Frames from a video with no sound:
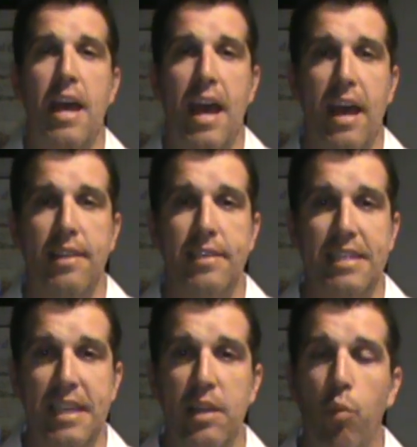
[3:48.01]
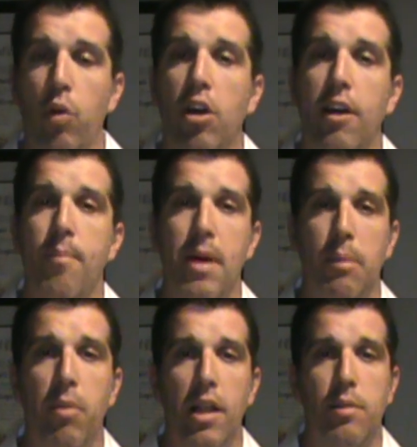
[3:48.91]
and see what kind of
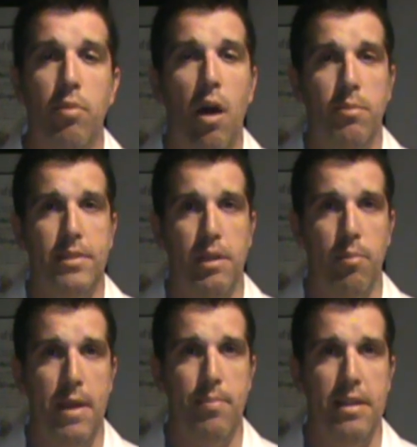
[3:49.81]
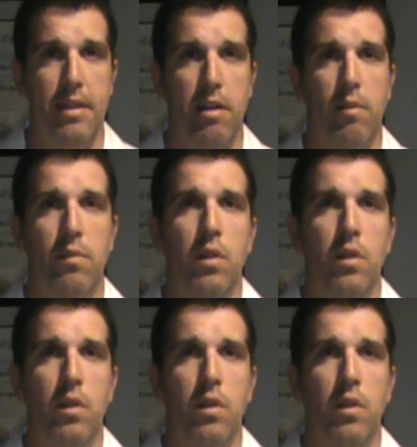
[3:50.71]
metabolic problems there might be there.